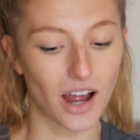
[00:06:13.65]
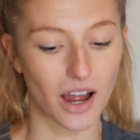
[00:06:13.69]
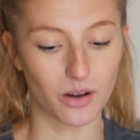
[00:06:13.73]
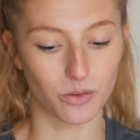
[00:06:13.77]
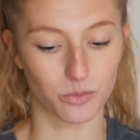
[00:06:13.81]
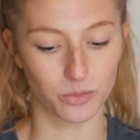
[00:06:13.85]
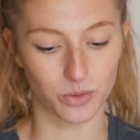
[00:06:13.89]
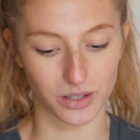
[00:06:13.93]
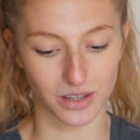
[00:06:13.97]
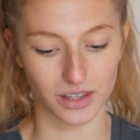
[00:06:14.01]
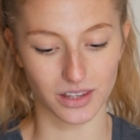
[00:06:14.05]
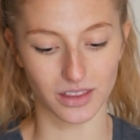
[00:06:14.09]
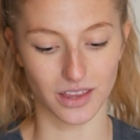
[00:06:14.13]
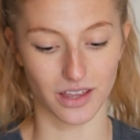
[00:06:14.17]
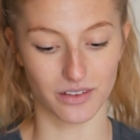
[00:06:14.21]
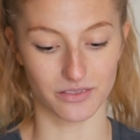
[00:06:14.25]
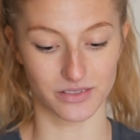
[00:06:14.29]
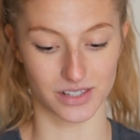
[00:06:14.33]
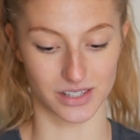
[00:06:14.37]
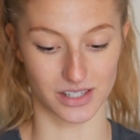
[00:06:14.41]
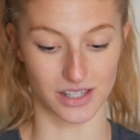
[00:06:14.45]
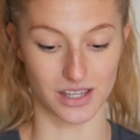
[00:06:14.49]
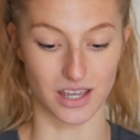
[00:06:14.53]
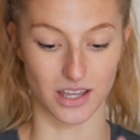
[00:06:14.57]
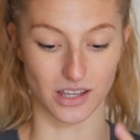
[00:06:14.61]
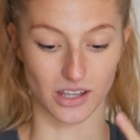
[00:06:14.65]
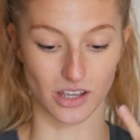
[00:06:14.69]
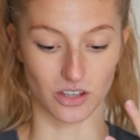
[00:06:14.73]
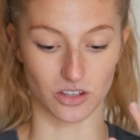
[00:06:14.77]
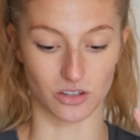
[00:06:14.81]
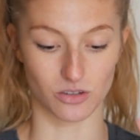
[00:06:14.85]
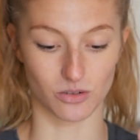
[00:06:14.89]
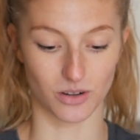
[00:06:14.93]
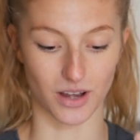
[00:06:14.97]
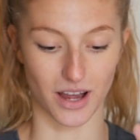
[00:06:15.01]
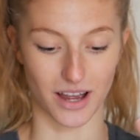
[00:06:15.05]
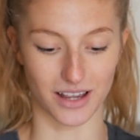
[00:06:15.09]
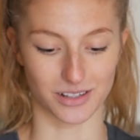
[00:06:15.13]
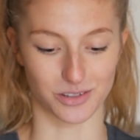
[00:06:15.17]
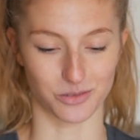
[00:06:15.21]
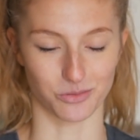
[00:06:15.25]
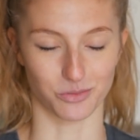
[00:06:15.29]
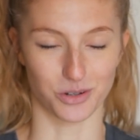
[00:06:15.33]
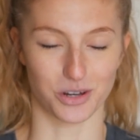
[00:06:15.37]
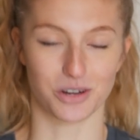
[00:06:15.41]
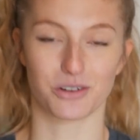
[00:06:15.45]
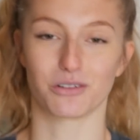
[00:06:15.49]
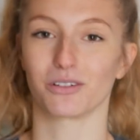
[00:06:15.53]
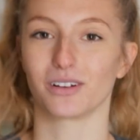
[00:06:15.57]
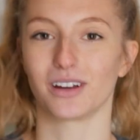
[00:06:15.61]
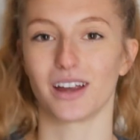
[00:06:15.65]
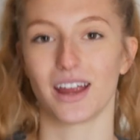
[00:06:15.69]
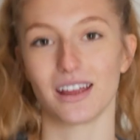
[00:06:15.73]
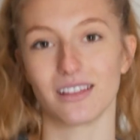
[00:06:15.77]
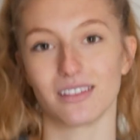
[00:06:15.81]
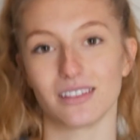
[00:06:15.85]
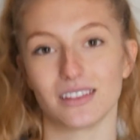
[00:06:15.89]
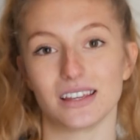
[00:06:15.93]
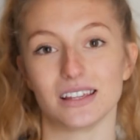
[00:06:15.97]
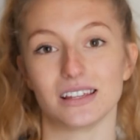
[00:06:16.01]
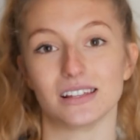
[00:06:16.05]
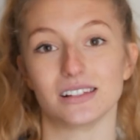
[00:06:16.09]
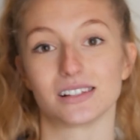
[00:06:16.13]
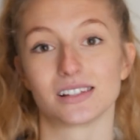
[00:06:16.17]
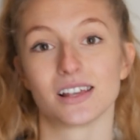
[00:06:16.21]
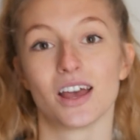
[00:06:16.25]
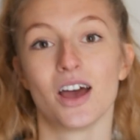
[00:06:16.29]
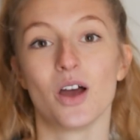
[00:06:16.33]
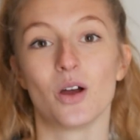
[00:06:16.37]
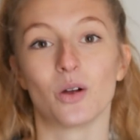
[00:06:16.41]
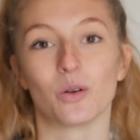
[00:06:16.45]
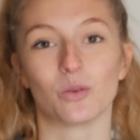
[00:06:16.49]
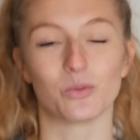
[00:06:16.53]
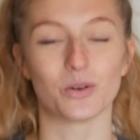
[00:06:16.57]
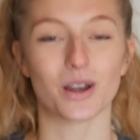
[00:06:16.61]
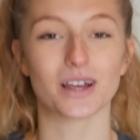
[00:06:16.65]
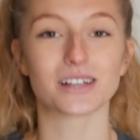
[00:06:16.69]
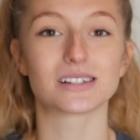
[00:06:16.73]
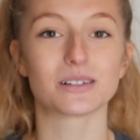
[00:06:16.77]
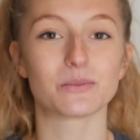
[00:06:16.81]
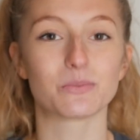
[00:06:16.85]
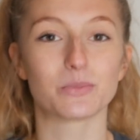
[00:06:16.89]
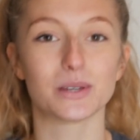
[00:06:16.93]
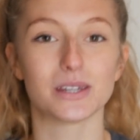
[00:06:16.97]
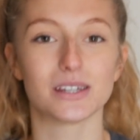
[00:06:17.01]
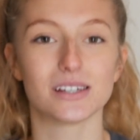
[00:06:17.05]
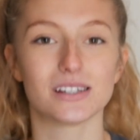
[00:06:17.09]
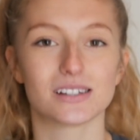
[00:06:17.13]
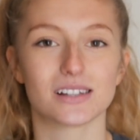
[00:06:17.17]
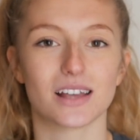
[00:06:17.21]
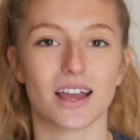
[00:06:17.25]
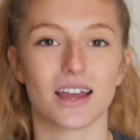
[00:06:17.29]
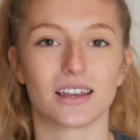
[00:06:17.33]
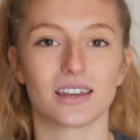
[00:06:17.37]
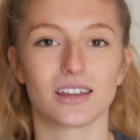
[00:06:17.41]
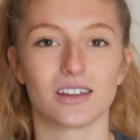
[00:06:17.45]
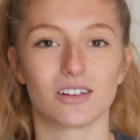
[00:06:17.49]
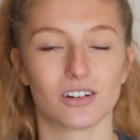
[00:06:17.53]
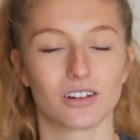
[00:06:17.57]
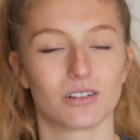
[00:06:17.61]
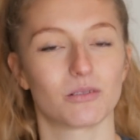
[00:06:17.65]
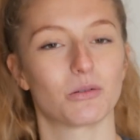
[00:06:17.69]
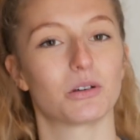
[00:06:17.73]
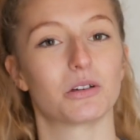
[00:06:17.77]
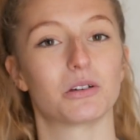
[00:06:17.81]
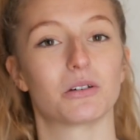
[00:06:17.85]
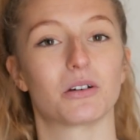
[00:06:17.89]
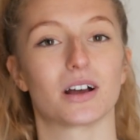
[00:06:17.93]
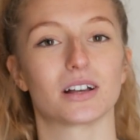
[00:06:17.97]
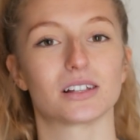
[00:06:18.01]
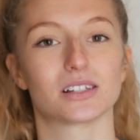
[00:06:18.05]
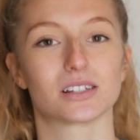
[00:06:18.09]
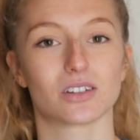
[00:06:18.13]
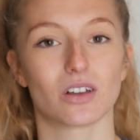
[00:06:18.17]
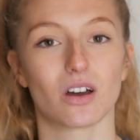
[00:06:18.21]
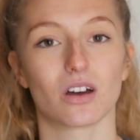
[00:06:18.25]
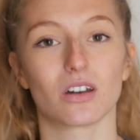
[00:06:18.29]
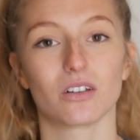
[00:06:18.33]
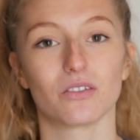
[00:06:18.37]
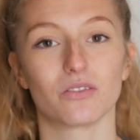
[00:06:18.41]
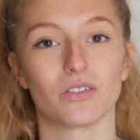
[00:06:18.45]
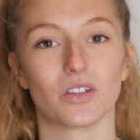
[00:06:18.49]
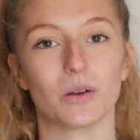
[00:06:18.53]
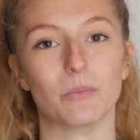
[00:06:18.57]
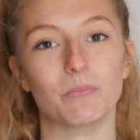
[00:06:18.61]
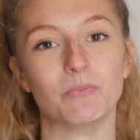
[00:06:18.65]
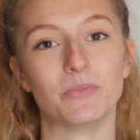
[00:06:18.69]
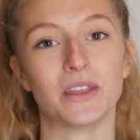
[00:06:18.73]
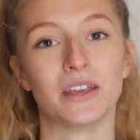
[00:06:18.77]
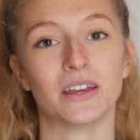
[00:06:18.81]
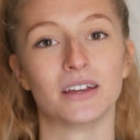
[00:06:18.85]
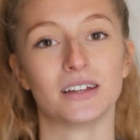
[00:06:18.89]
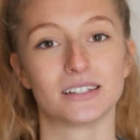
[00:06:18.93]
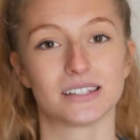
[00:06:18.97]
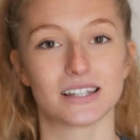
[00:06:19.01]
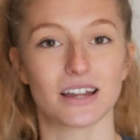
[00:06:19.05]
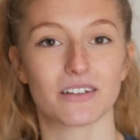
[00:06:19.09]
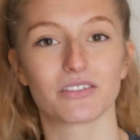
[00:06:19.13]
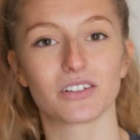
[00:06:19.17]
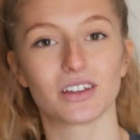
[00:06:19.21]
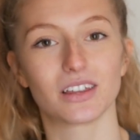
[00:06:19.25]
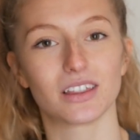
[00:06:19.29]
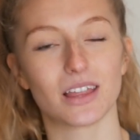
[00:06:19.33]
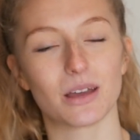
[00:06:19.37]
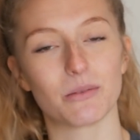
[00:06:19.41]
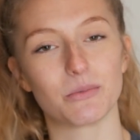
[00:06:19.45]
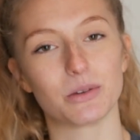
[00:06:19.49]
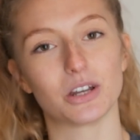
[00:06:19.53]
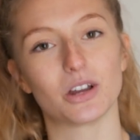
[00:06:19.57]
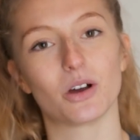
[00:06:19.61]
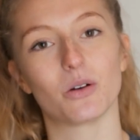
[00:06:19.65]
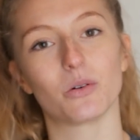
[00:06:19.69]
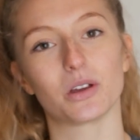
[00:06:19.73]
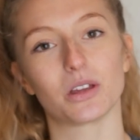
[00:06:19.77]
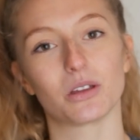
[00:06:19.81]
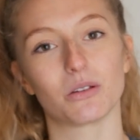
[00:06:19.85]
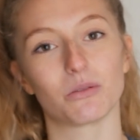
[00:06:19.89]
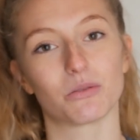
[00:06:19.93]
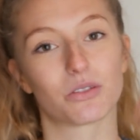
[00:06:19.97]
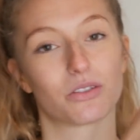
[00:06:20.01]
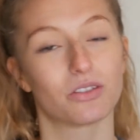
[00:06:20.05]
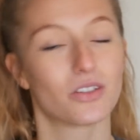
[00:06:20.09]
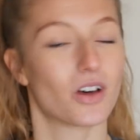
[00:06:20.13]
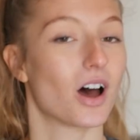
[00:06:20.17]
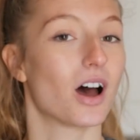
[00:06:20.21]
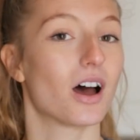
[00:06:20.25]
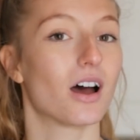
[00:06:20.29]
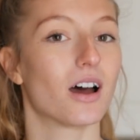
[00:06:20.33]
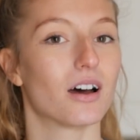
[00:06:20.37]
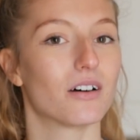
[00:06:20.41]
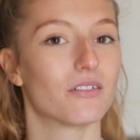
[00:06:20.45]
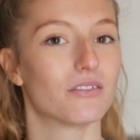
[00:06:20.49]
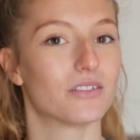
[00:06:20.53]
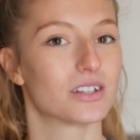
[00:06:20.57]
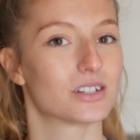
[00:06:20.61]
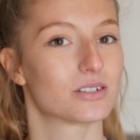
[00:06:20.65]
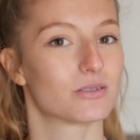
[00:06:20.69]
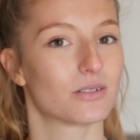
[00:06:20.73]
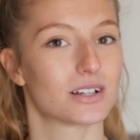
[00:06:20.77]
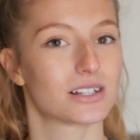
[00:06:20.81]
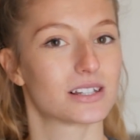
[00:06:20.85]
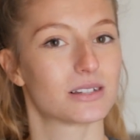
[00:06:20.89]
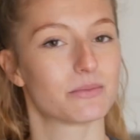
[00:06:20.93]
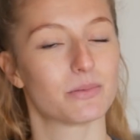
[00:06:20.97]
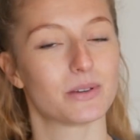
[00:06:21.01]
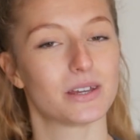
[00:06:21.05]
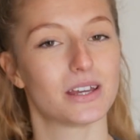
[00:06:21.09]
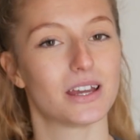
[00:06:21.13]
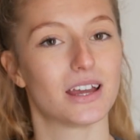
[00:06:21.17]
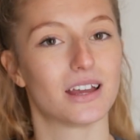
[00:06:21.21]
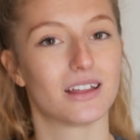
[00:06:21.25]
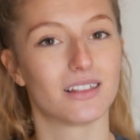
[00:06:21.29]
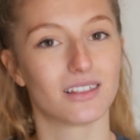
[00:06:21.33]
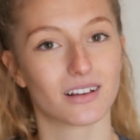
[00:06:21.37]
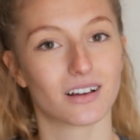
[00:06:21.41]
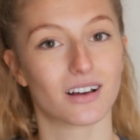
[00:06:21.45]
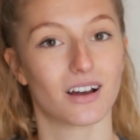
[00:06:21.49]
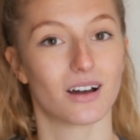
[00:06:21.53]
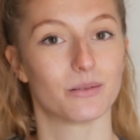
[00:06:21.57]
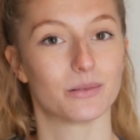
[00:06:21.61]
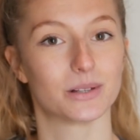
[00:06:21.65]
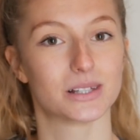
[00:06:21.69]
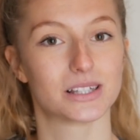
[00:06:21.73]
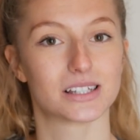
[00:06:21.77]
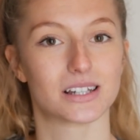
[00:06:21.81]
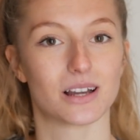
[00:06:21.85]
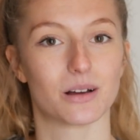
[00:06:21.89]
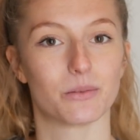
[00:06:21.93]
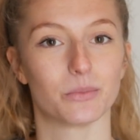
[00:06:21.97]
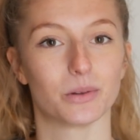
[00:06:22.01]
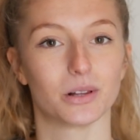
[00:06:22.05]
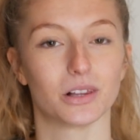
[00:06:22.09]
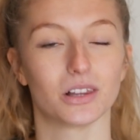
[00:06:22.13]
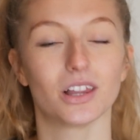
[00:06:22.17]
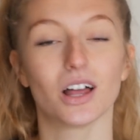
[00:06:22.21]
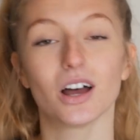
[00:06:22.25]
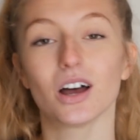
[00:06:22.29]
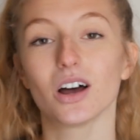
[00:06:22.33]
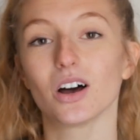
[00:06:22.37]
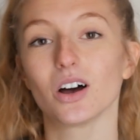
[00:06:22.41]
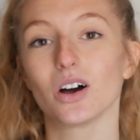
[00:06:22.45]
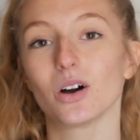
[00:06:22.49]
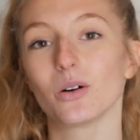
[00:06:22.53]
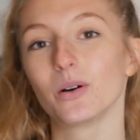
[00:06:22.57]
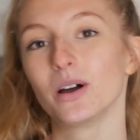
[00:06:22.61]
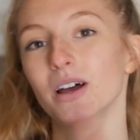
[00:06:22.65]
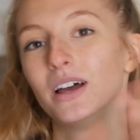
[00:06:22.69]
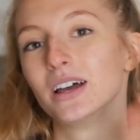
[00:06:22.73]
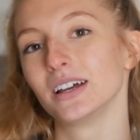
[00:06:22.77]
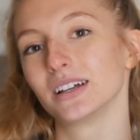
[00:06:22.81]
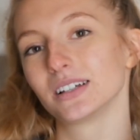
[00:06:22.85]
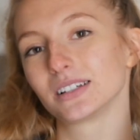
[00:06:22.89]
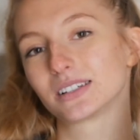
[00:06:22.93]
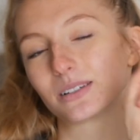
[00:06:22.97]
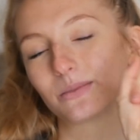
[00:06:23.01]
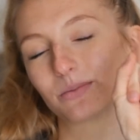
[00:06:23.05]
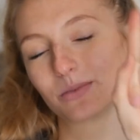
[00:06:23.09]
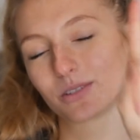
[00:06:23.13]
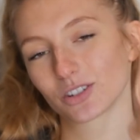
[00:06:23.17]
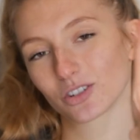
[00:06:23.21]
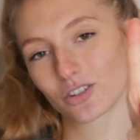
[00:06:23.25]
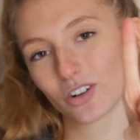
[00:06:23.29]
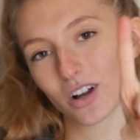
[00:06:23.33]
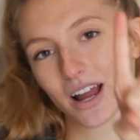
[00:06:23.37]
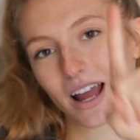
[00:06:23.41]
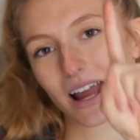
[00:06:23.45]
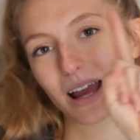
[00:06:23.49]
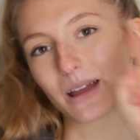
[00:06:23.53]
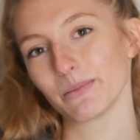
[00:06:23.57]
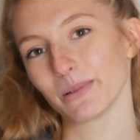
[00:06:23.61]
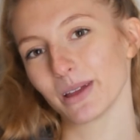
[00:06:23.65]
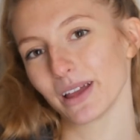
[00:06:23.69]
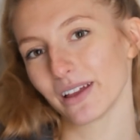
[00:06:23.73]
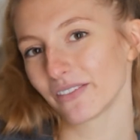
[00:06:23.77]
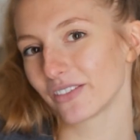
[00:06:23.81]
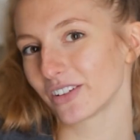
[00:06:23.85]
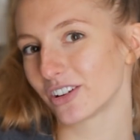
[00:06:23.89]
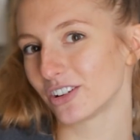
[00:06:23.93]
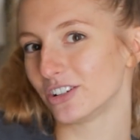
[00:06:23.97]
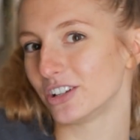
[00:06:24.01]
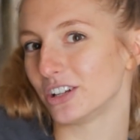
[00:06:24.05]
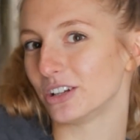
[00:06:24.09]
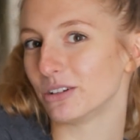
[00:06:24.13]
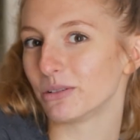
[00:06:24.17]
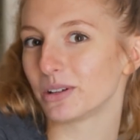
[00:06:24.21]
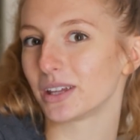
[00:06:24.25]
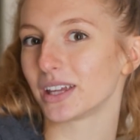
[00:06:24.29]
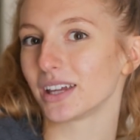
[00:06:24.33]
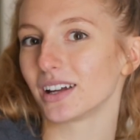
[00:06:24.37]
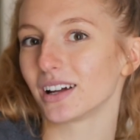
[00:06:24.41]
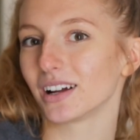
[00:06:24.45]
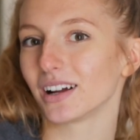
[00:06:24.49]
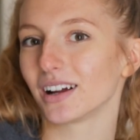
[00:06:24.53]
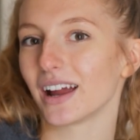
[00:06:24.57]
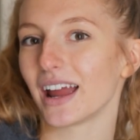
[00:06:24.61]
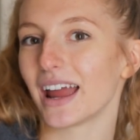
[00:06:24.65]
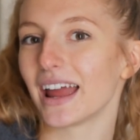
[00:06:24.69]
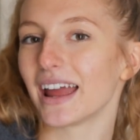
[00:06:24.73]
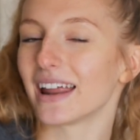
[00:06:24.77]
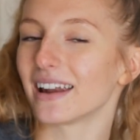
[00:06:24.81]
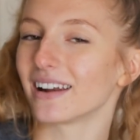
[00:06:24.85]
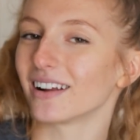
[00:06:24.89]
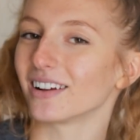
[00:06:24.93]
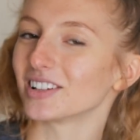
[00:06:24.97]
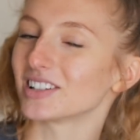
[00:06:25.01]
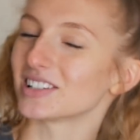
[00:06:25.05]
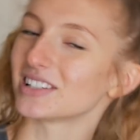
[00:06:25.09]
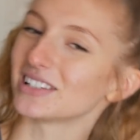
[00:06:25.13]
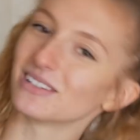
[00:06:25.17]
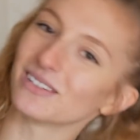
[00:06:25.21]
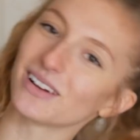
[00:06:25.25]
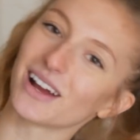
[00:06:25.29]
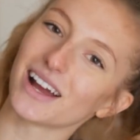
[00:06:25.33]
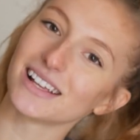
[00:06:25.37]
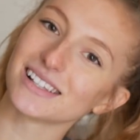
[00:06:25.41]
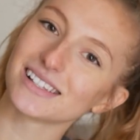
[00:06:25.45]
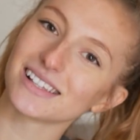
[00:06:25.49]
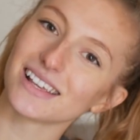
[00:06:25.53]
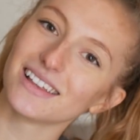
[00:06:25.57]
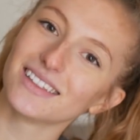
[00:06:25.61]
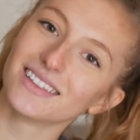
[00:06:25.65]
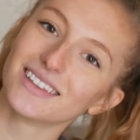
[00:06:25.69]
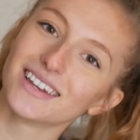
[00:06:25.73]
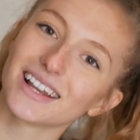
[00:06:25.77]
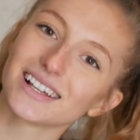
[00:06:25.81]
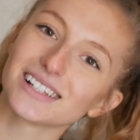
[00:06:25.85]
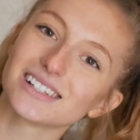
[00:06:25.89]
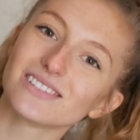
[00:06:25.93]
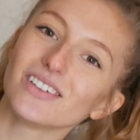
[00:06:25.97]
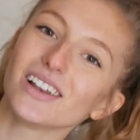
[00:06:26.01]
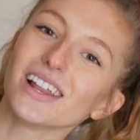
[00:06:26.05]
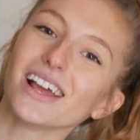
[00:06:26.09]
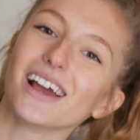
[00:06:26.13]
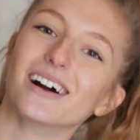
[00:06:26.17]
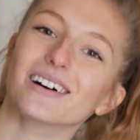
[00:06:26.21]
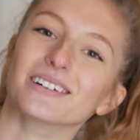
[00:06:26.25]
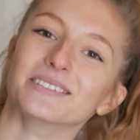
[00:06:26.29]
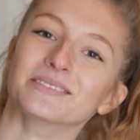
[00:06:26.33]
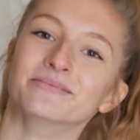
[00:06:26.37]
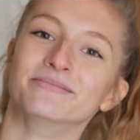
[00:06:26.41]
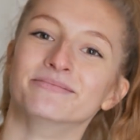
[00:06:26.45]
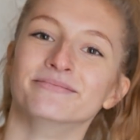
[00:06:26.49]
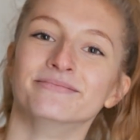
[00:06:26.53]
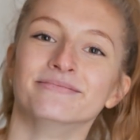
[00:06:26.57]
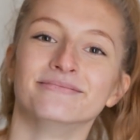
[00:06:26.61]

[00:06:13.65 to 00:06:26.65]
I really love seeing you guys recreate these recipes and hearing what you guys thought of them. Definitely let me know what you thought of this recipe in the comments down below. Subscribe if you're new here, and I'll see you guys in the next video.